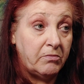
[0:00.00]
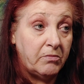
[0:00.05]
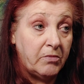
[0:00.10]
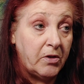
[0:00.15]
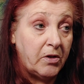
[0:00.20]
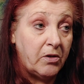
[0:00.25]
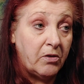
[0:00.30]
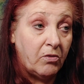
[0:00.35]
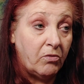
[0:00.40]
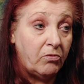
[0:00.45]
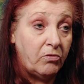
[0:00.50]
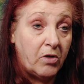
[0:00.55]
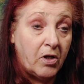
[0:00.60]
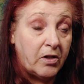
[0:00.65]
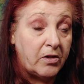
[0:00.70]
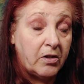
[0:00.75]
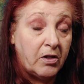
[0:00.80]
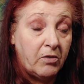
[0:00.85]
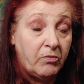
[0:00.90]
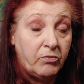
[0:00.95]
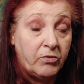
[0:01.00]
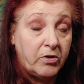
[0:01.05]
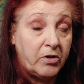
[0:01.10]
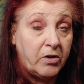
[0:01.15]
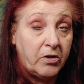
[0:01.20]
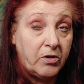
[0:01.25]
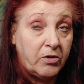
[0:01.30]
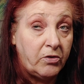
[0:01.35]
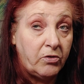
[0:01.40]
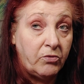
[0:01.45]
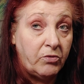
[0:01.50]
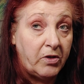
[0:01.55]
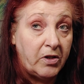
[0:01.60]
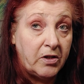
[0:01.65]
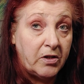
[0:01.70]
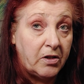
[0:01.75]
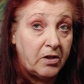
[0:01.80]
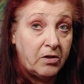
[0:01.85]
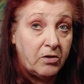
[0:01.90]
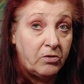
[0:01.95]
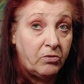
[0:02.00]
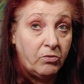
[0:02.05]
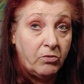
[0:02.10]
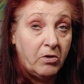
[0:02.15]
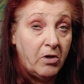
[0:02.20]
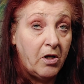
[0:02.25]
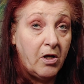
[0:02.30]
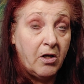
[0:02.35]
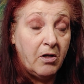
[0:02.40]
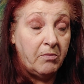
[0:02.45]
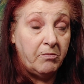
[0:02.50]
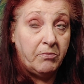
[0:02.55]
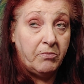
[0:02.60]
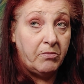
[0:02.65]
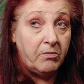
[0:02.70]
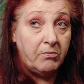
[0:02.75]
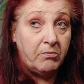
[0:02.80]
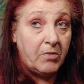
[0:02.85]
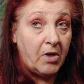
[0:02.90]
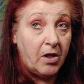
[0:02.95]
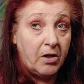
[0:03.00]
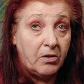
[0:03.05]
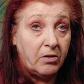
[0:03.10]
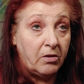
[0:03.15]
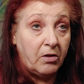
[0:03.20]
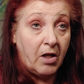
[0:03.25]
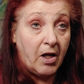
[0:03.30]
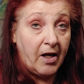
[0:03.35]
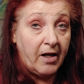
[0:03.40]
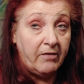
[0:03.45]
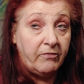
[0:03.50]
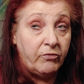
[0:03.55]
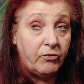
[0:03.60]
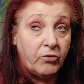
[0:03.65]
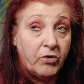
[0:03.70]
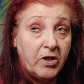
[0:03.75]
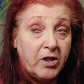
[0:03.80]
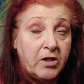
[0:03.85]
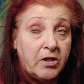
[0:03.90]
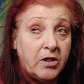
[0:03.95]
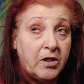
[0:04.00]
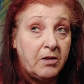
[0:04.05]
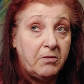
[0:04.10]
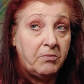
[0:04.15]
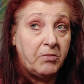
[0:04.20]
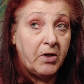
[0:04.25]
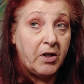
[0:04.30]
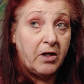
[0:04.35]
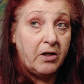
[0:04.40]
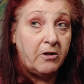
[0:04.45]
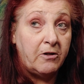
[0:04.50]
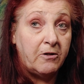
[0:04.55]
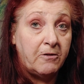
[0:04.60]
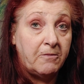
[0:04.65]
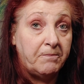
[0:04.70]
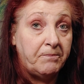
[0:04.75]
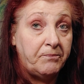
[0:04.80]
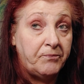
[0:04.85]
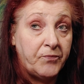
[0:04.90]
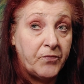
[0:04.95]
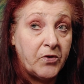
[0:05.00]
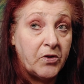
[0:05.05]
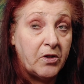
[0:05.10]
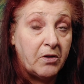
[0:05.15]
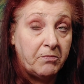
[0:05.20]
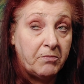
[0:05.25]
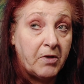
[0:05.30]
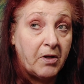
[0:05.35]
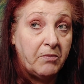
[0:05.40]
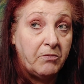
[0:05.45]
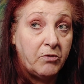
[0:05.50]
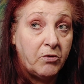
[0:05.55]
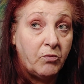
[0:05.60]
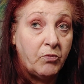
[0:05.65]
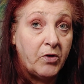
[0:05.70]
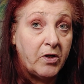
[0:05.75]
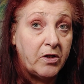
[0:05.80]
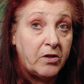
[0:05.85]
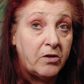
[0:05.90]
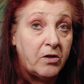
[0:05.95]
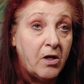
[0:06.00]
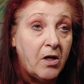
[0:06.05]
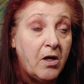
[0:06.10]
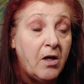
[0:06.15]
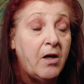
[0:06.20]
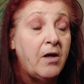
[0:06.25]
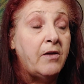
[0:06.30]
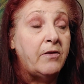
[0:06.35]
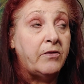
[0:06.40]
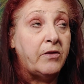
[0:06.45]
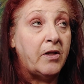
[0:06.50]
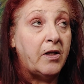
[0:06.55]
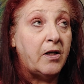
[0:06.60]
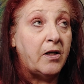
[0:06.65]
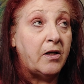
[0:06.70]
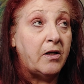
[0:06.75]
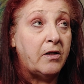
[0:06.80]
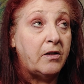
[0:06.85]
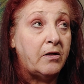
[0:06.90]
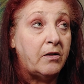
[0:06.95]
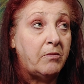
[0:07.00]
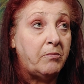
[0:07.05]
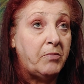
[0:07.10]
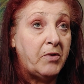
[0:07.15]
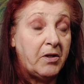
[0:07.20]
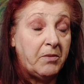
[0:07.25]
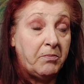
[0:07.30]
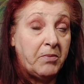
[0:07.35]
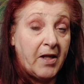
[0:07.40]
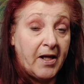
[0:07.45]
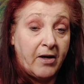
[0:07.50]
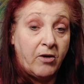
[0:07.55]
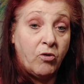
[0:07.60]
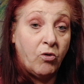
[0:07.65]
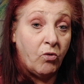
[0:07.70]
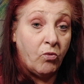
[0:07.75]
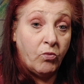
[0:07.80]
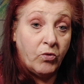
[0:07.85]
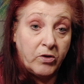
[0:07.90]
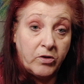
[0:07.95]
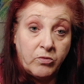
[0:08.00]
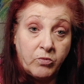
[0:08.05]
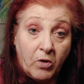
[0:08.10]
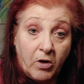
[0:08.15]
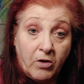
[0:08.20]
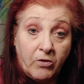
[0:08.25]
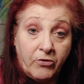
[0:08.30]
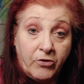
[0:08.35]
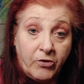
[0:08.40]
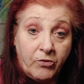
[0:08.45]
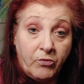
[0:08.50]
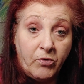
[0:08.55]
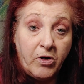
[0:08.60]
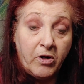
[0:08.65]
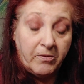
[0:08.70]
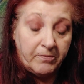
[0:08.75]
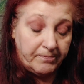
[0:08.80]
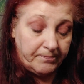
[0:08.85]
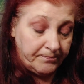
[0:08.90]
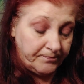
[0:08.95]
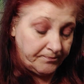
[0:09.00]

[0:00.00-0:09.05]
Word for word: You know, not that I was going to do anything to unalive or anything, but sometimes you wish that a big black hole would swallow you up.